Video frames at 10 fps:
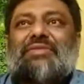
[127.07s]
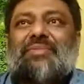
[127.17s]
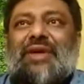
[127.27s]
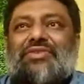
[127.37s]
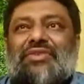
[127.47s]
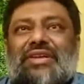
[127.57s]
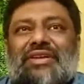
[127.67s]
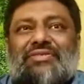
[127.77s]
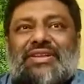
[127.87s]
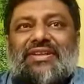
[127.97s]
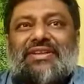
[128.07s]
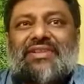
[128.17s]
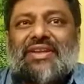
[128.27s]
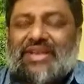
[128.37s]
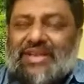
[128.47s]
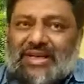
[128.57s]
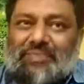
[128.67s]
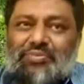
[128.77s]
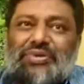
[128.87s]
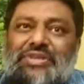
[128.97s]
up actually when any
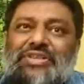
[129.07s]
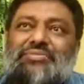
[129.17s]
airport is